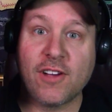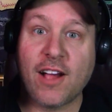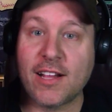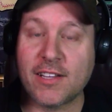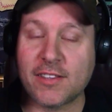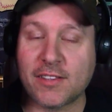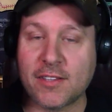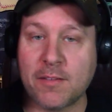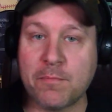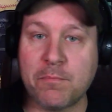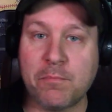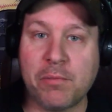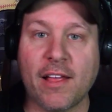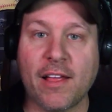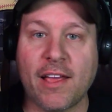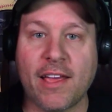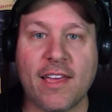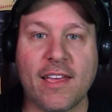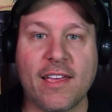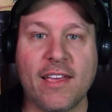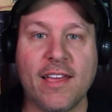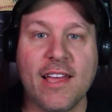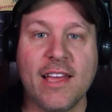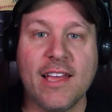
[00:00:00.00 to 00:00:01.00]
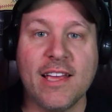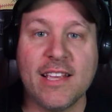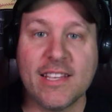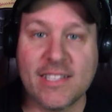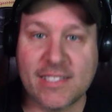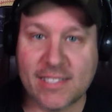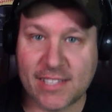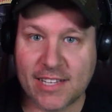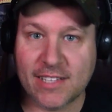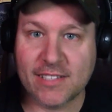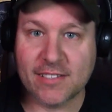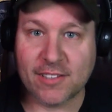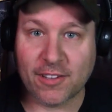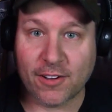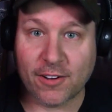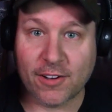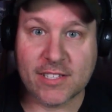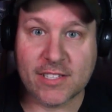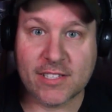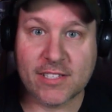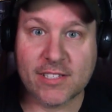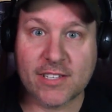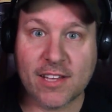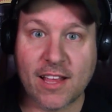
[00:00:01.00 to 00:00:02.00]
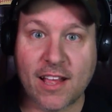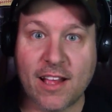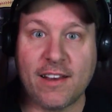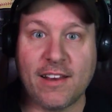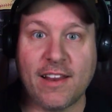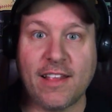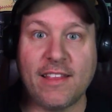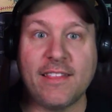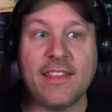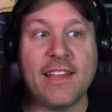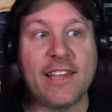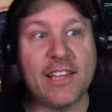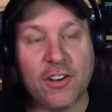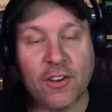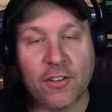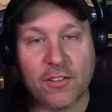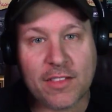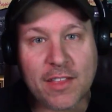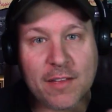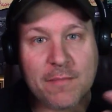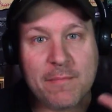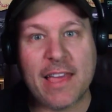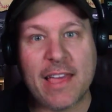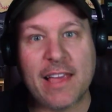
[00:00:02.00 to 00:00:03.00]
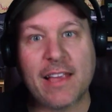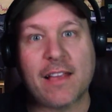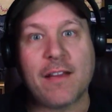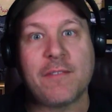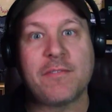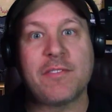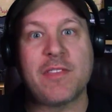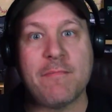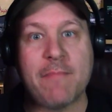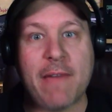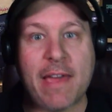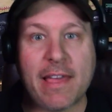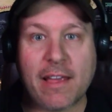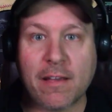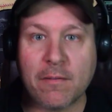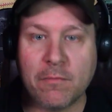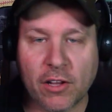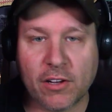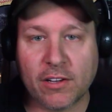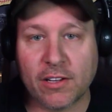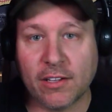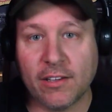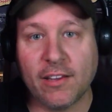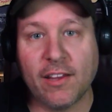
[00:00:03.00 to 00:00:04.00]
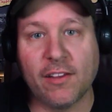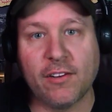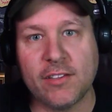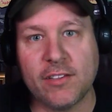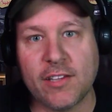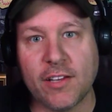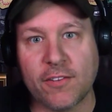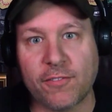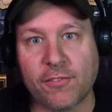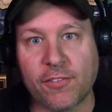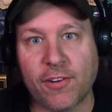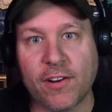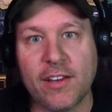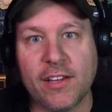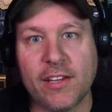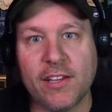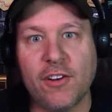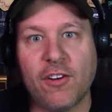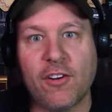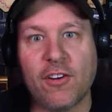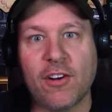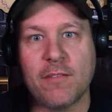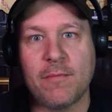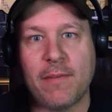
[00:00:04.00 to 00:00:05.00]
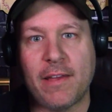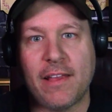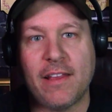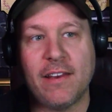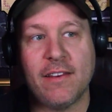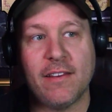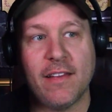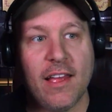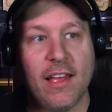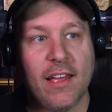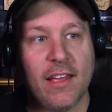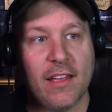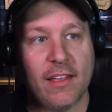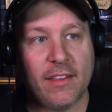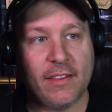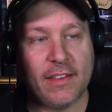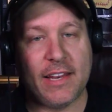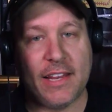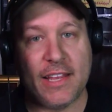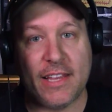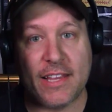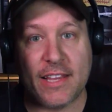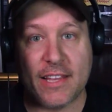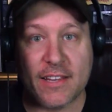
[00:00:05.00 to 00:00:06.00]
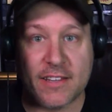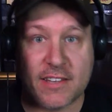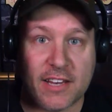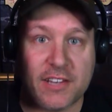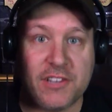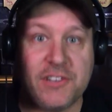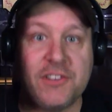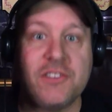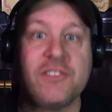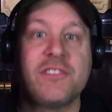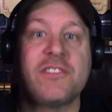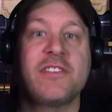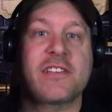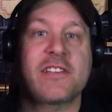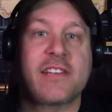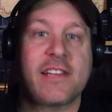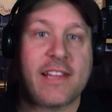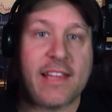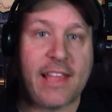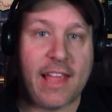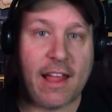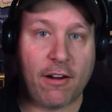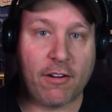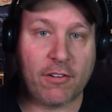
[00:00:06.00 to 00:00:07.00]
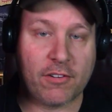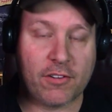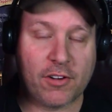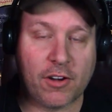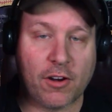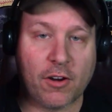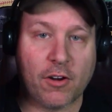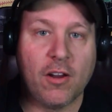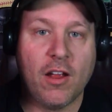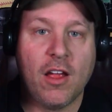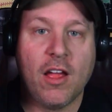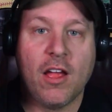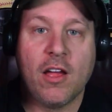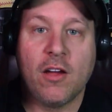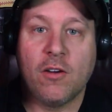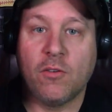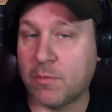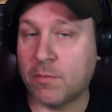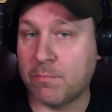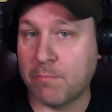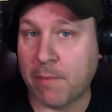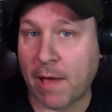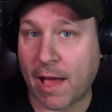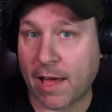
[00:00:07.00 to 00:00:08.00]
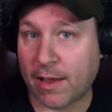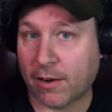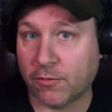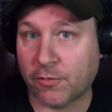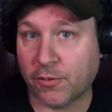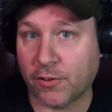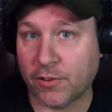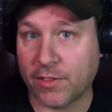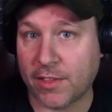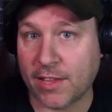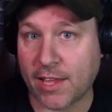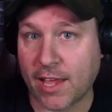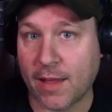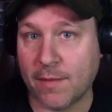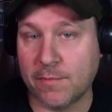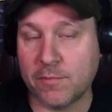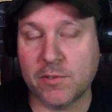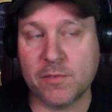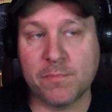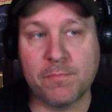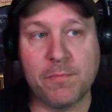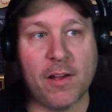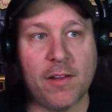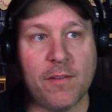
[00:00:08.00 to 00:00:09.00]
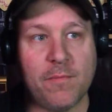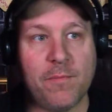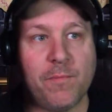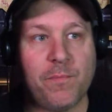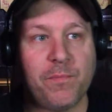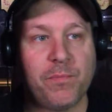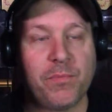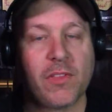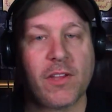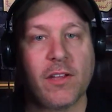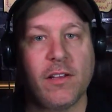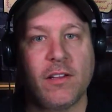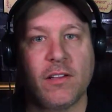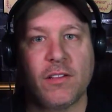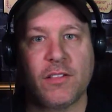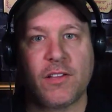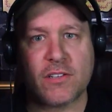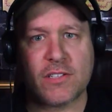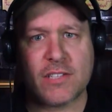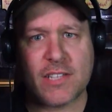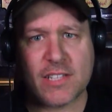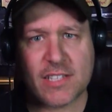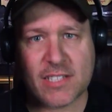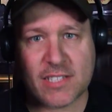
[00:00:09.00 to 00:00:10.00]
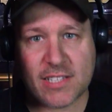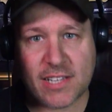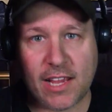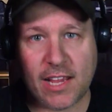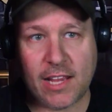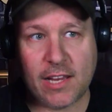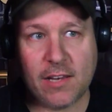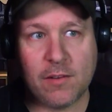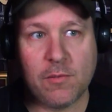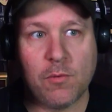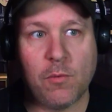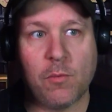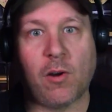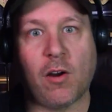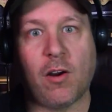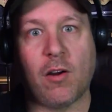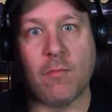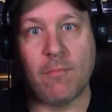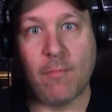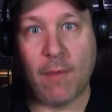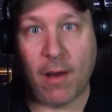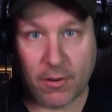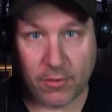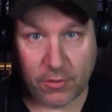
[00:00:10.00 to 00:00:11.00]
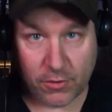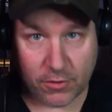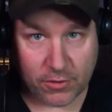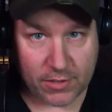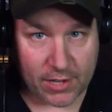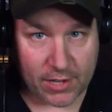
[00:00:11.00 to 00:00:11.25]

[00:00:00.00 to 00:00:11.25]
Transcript: got to play Caesar, his son. And then, you know, the makeup, they make him look a little different. You know what I mean? Then he continues this character with Battle for the Apes. But there's a scene where Armando